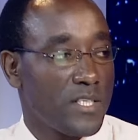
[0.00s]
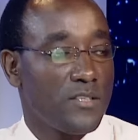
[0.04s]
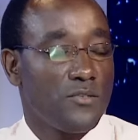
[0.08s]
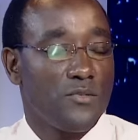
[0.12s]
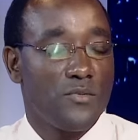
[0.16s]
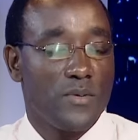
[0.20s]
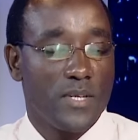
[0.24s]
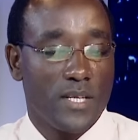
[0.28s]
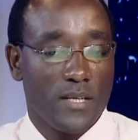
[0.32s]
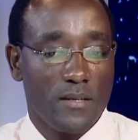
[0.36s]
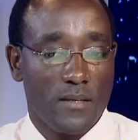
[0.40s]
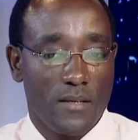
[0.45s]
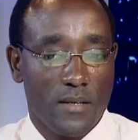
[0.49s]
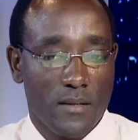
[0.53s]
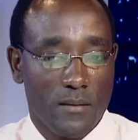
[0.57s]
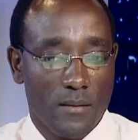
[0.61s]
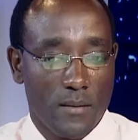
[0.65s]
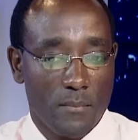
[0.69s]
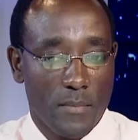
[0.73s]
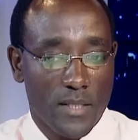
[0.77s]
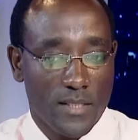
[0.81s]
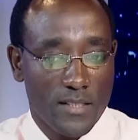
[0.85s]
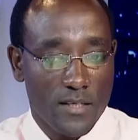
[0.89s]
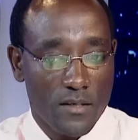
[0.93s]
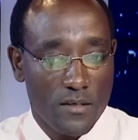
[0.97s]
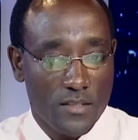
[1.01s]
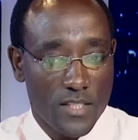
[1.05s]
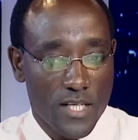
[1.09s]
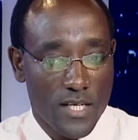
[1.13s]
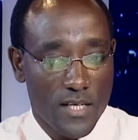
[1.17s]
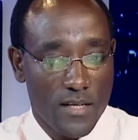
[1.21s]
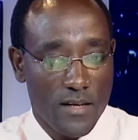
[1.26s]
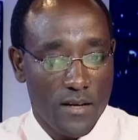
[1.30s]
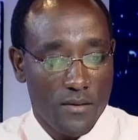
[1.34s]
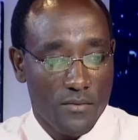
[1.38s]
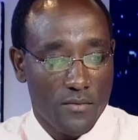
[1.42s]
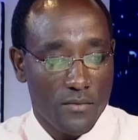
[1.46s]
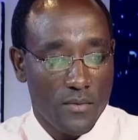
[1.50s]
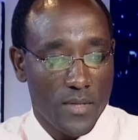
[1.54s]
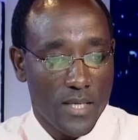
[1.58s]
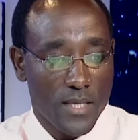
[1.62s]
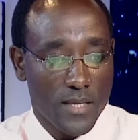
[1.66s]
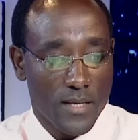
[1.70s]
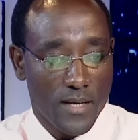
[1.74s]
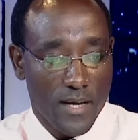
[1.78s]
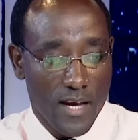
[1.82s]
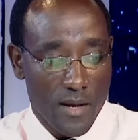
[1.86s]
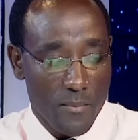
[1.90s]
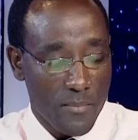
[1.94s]
during maternal child health
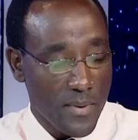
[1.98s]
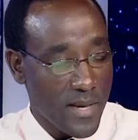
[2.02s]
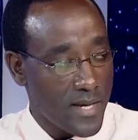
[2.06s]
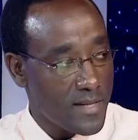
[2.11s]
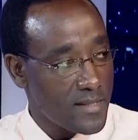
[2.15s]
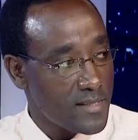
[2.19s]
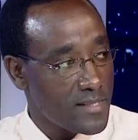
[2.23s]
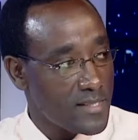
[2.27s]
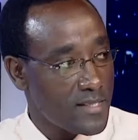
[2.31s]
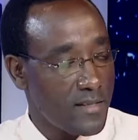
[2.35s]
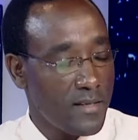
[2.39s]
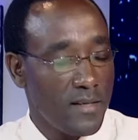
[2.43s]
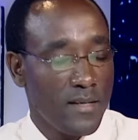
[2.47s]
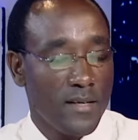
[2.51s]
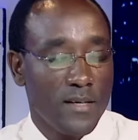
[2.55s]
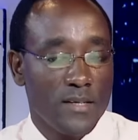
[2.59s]
week campaigns,